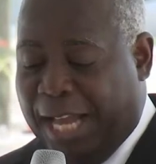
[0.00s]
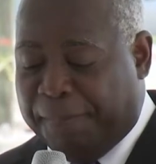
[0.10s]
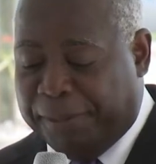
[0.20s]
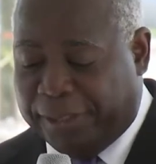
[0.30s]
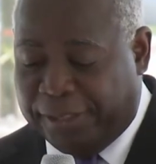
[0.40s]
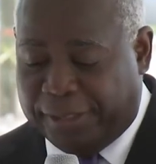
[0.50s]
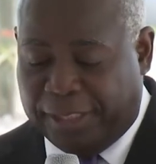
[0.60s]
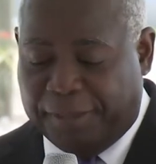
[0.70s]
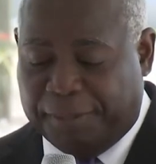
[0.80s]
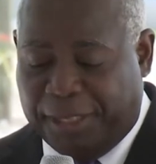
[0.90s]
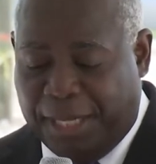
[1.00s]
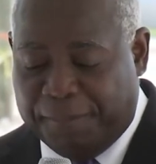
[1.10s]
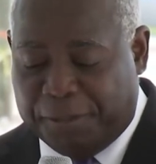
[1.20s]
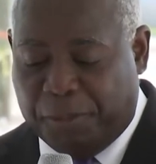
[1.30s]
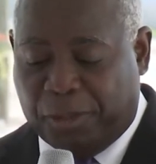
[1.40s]
applicants at the
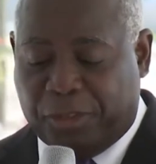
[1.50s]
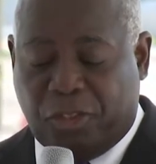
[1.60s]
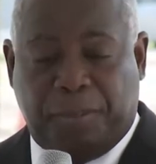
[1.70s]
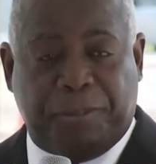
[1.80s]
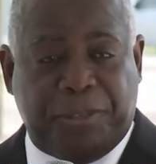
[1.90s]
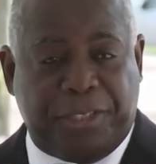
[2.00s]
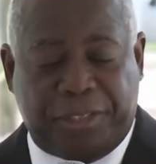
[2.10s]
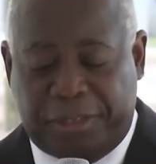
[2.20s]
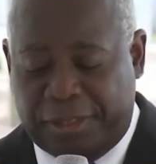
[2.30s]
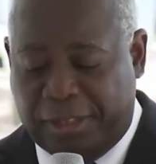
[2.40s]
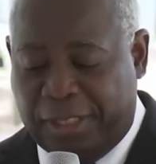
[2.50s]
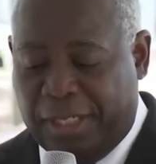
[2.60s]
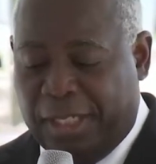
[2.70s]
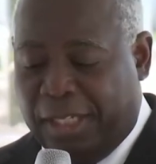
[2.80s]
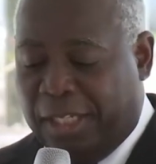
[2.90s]
Bahamas Mortgage Corporation
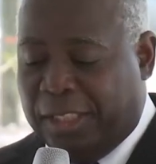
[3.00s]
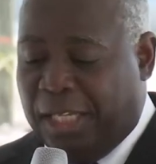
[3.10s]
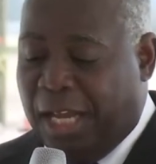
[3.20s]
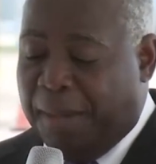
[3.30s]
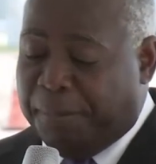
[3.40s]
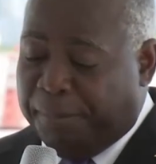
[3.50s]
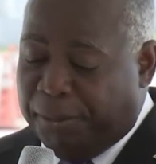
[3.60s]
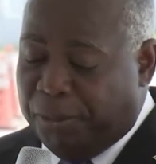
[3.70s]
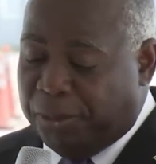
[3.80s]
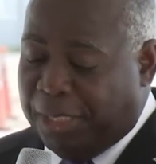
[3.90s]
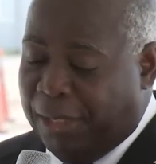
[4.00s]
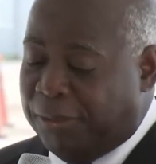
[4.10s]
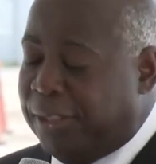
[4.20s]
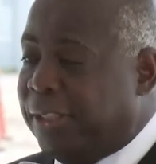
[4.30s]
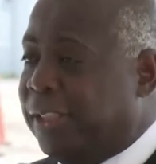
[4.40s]
under our proposed
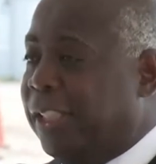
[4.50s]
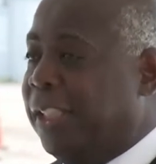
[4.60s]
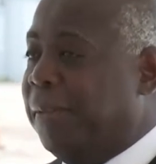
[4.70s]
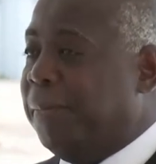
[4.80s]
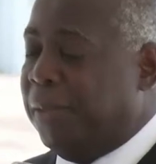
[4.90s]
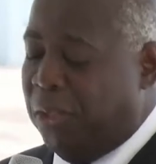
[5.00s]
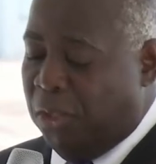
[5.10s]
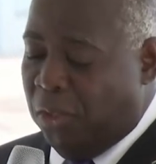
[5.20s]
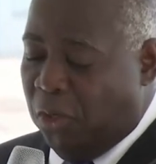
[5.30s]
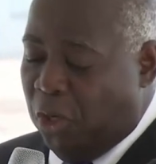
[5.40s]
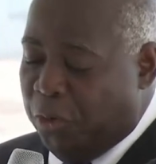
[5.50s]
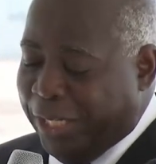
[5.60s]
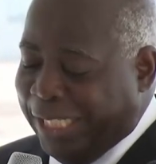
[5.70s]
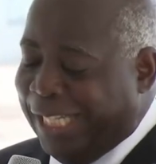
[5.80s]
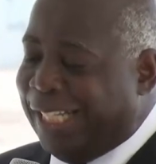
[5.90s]
housing scheme
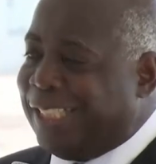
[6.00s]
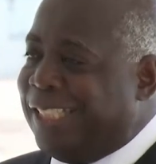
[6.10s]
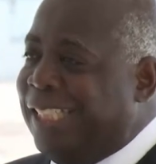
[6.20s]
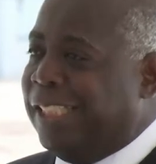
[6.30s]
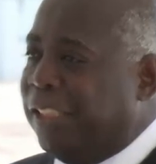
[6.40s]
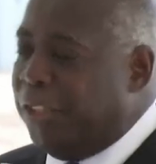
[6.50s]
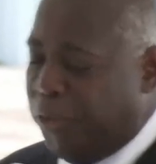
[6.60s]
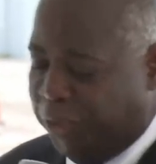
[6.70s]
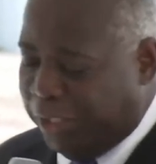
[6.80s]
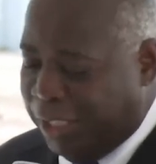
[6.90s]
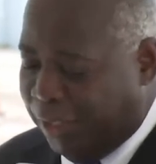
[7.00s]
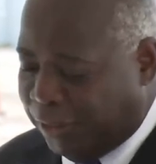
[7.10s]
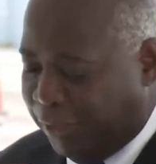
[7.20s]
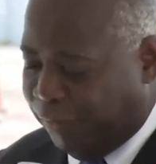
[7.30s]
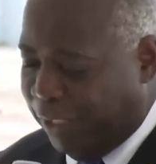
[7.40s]
already exceeded
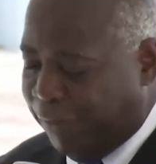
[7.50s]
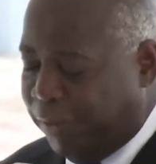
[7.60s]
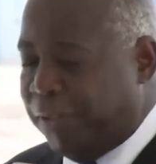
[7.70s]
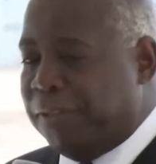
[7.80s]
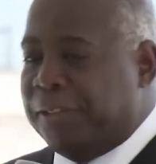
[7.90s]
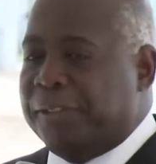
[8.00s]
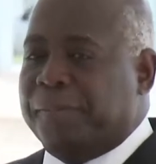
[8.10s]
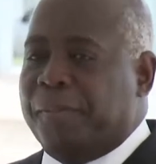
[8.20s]
3,500.